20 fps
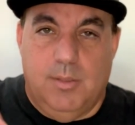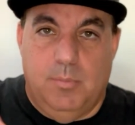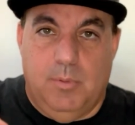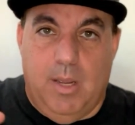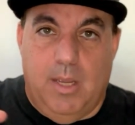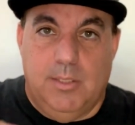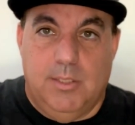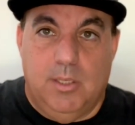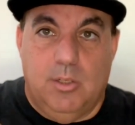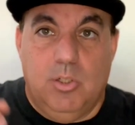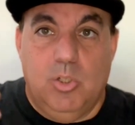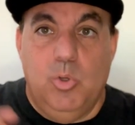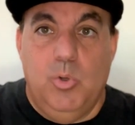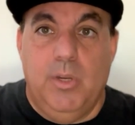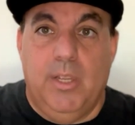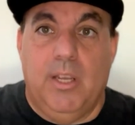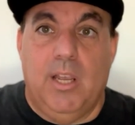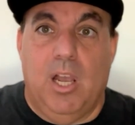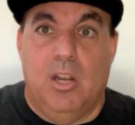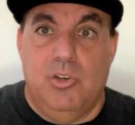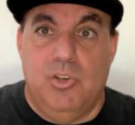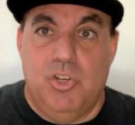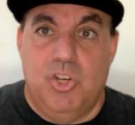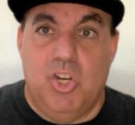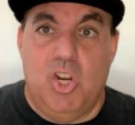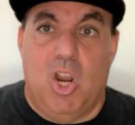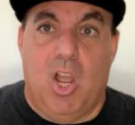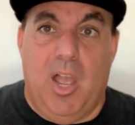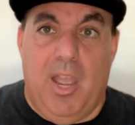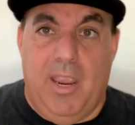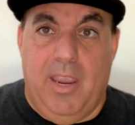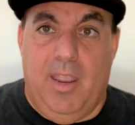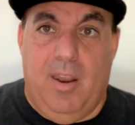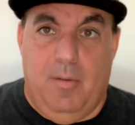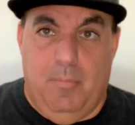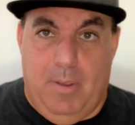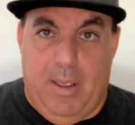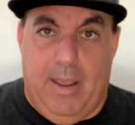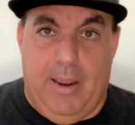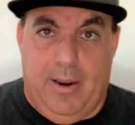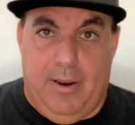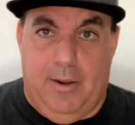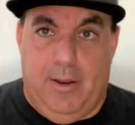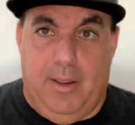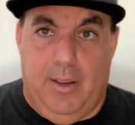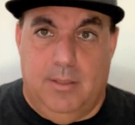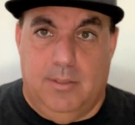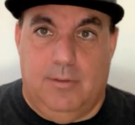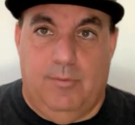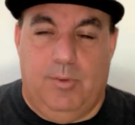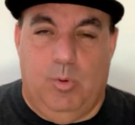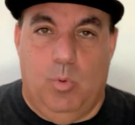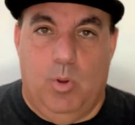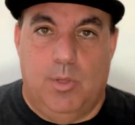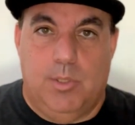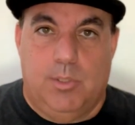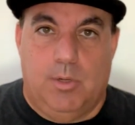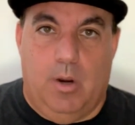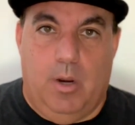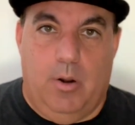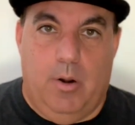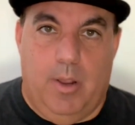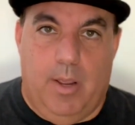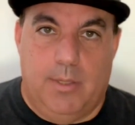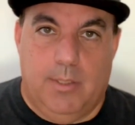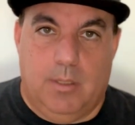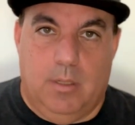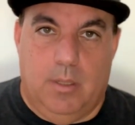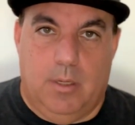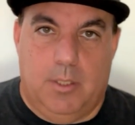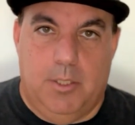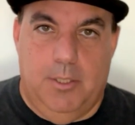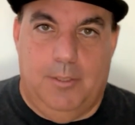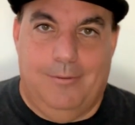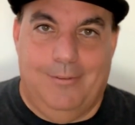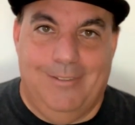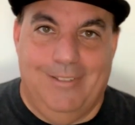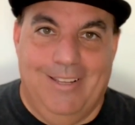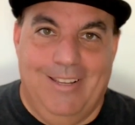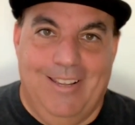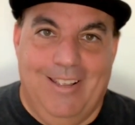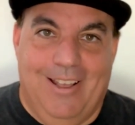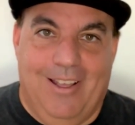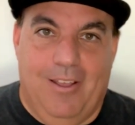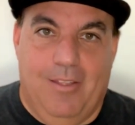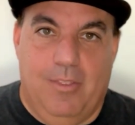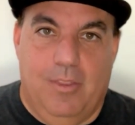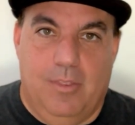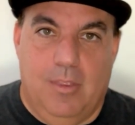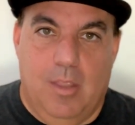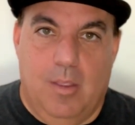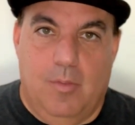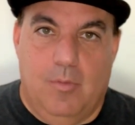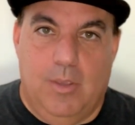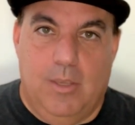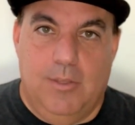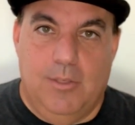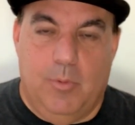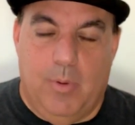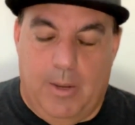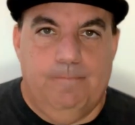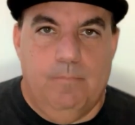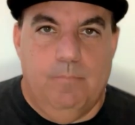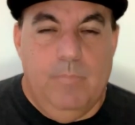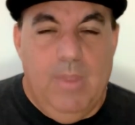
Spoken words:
dice, including a giant bag of dice if you want to start your dice collection the easy way.